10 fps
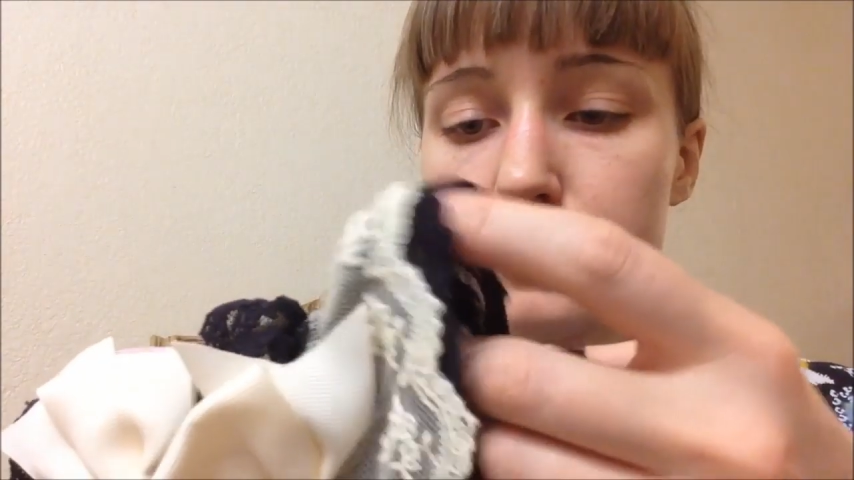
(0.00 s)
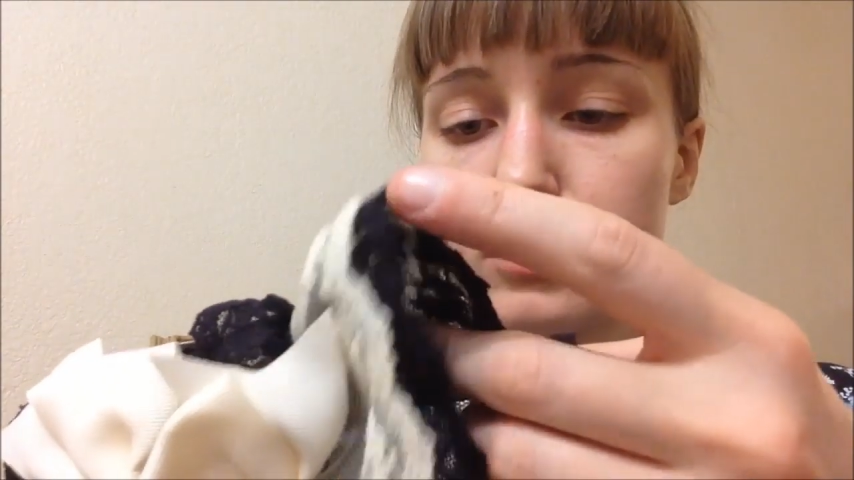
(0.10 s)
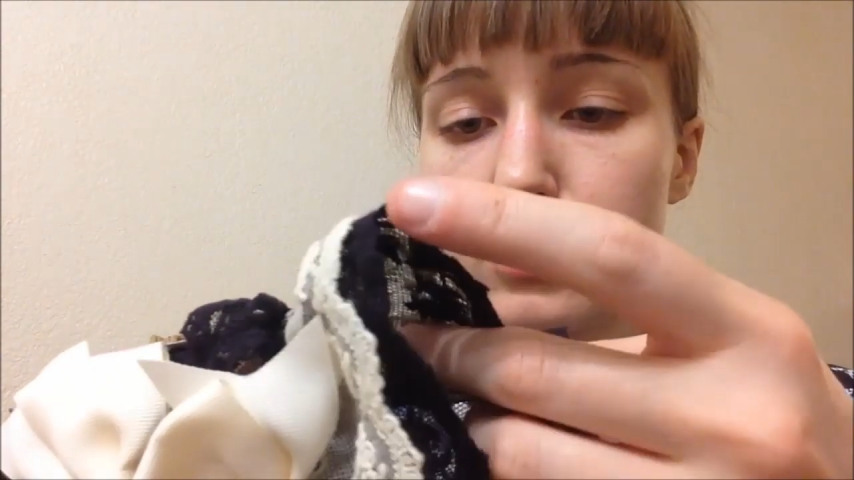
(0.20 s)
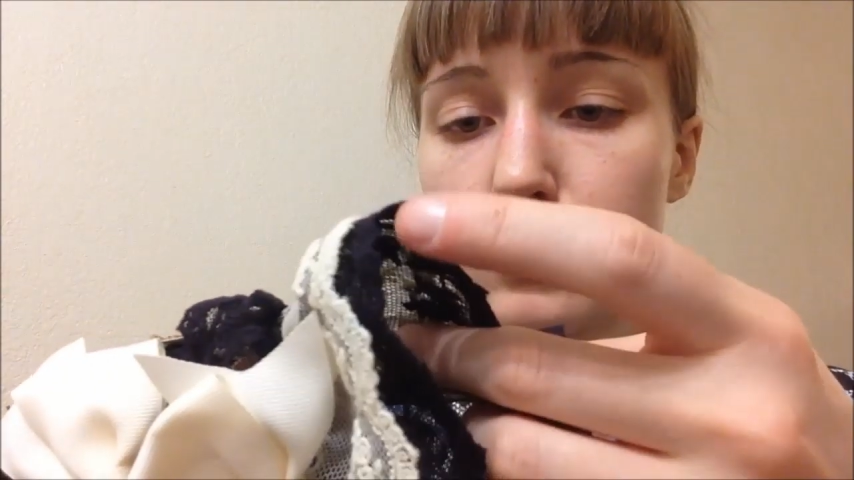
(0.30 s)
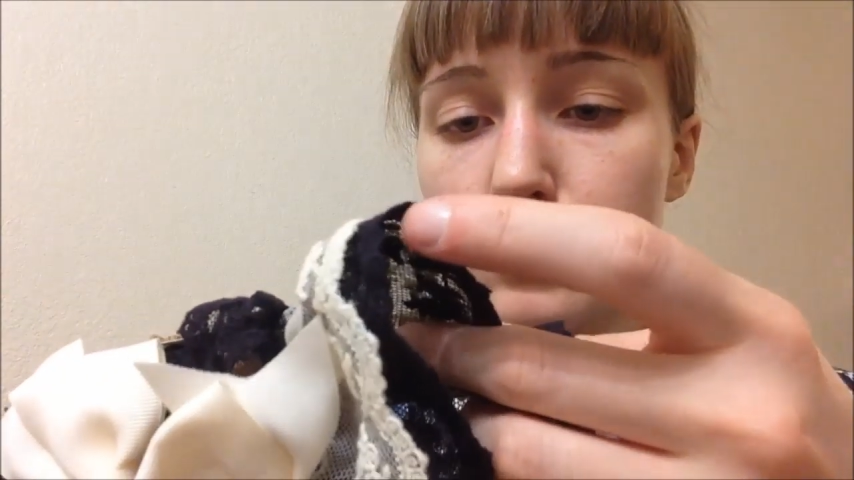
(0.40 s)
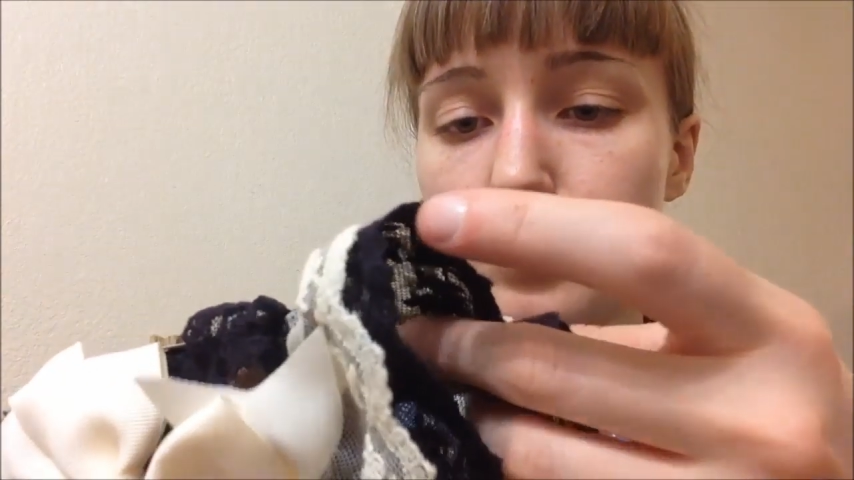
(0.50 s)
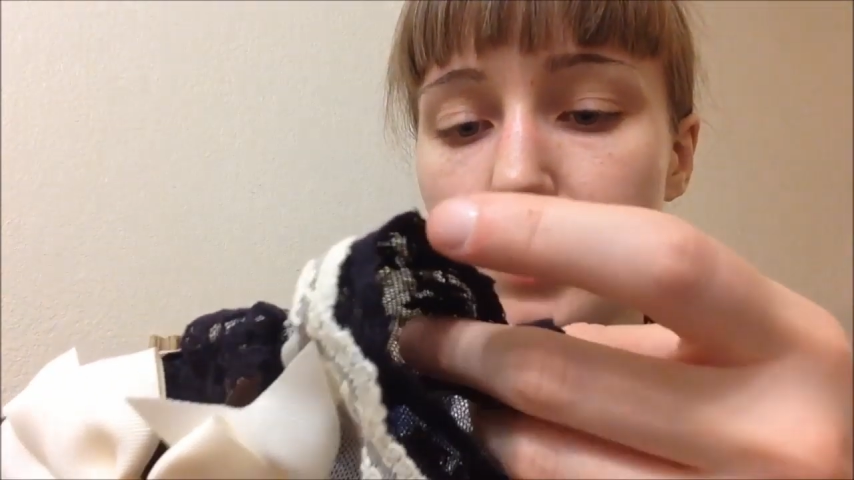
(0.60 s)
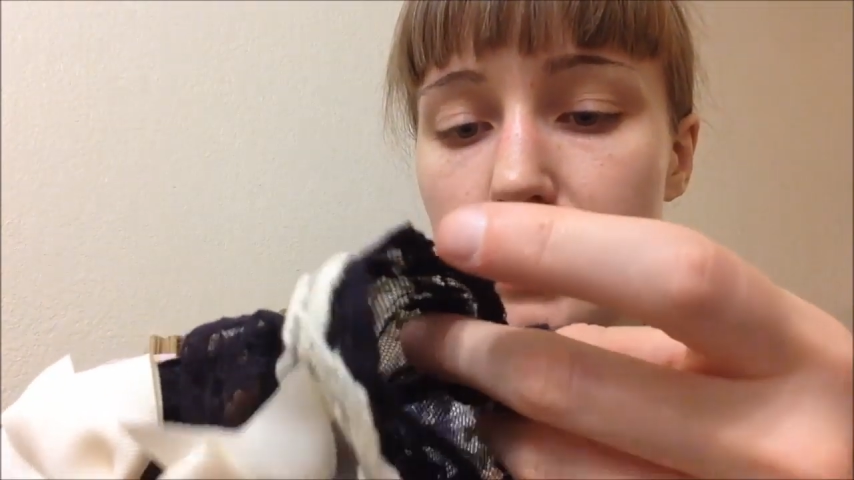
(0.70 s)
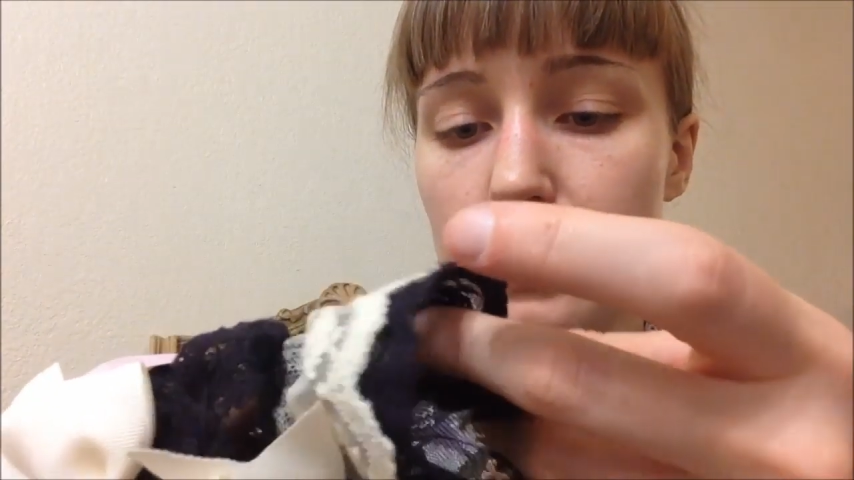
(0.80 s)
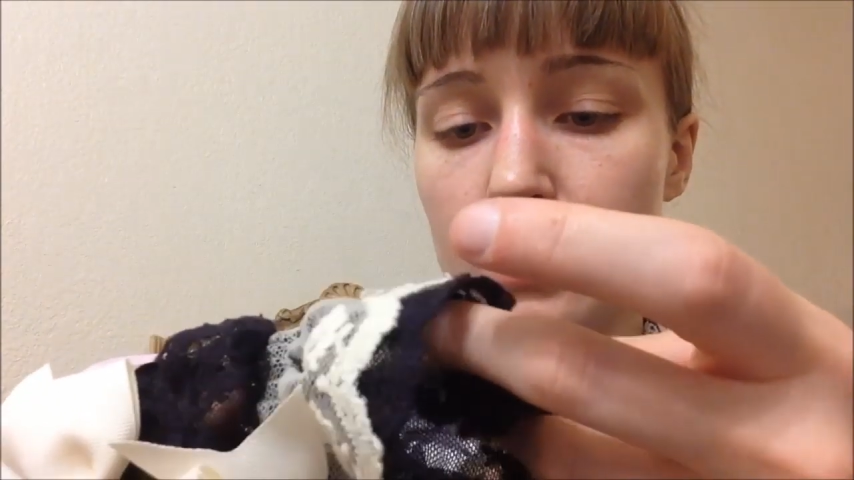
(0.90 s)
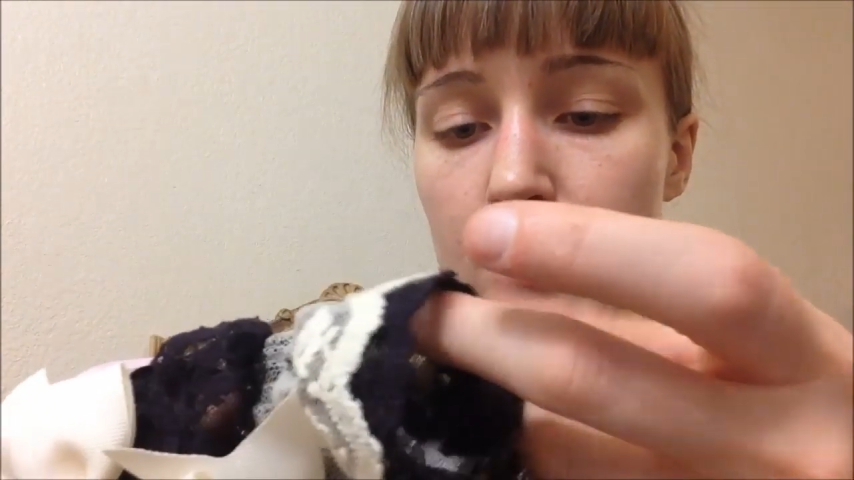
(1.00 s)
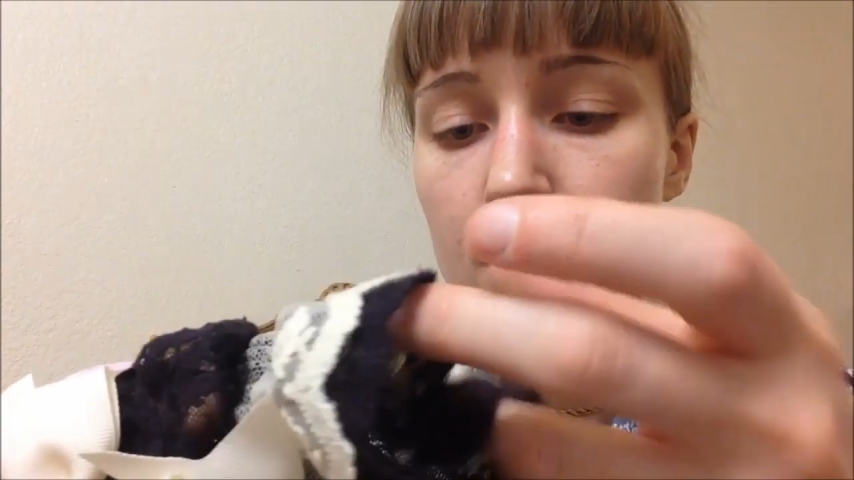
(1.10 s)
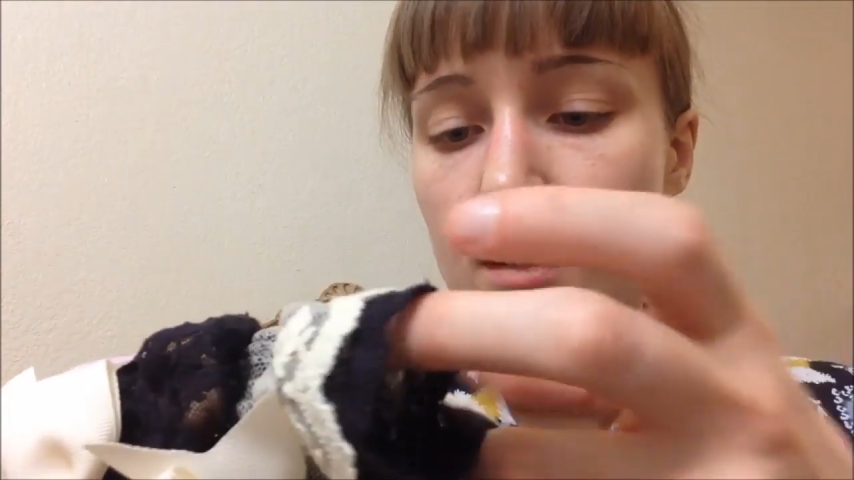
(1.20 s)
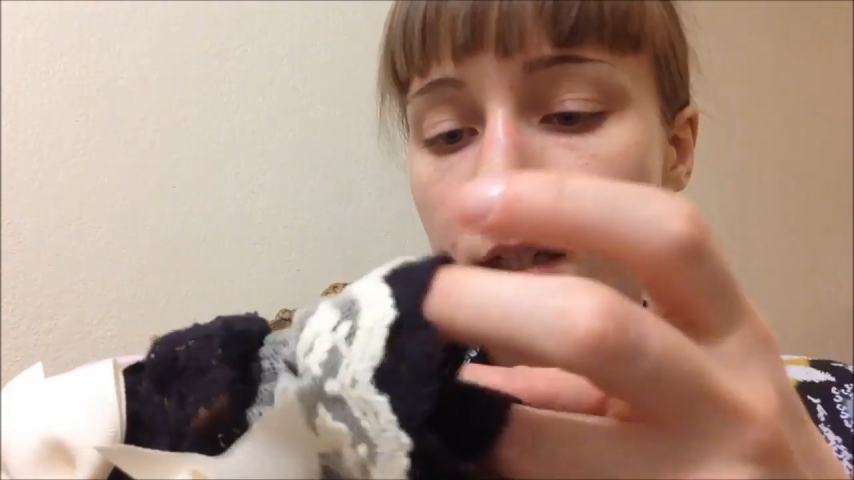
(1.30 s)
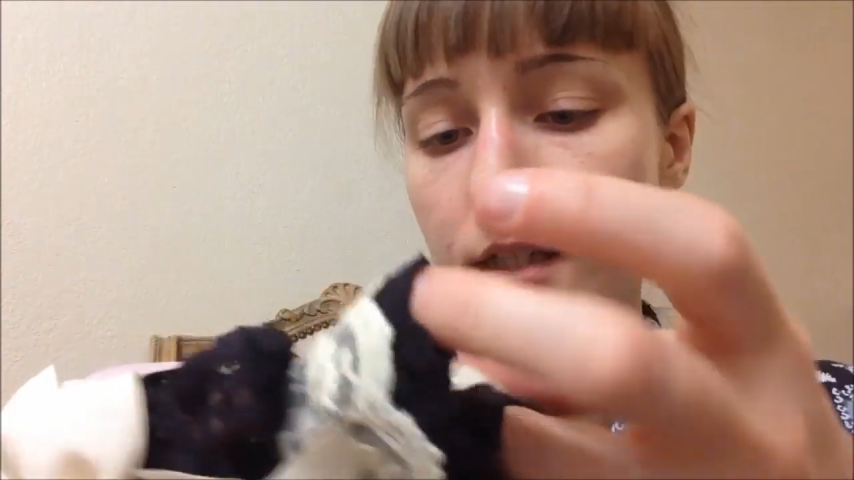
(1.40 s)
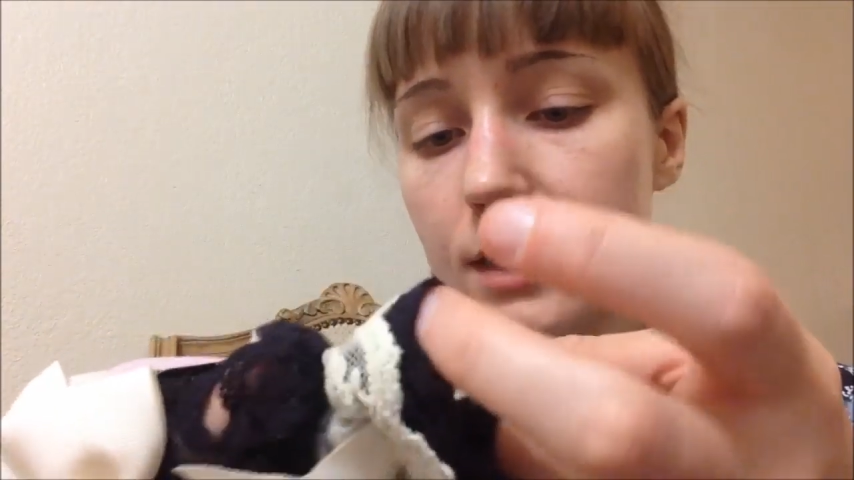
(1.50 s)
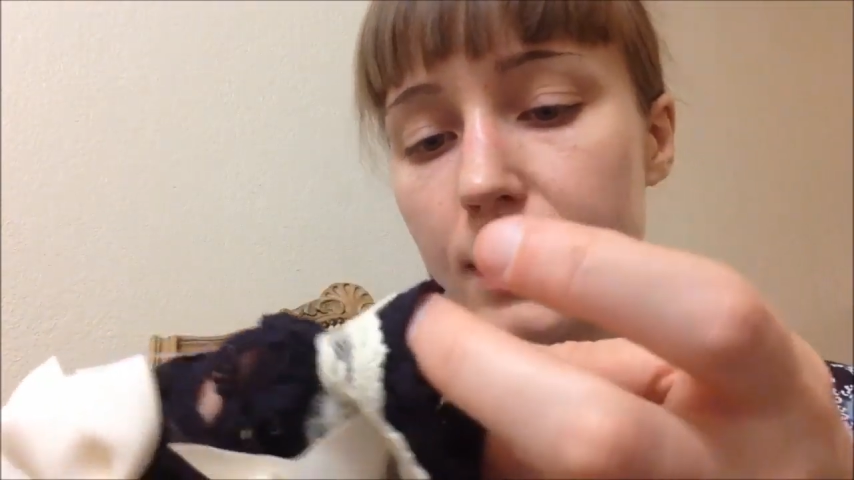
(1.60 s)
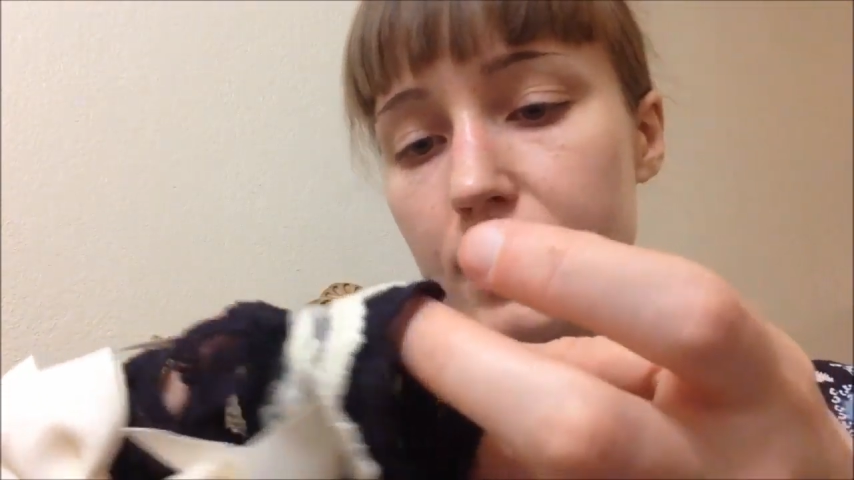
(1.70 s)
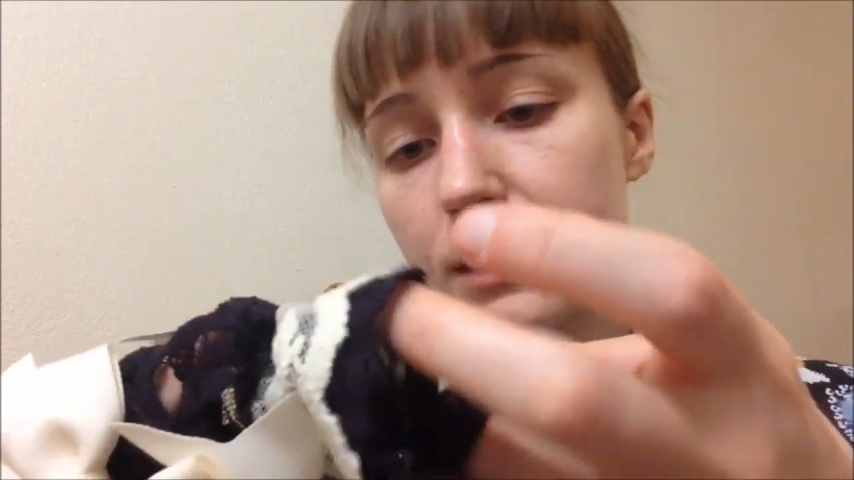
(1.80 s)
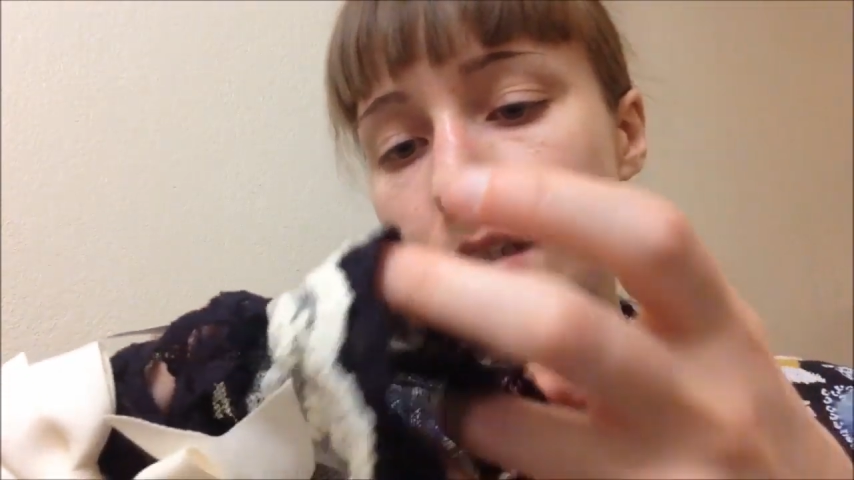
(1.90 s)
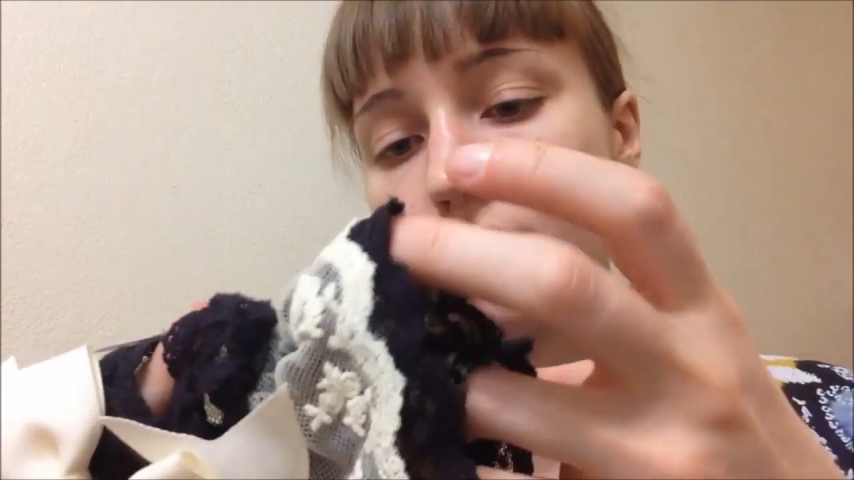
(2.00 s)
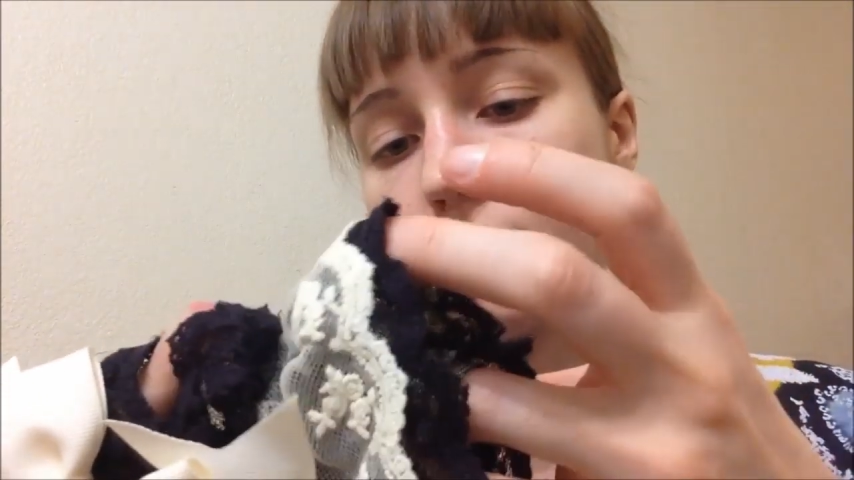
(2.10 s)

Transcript: told me that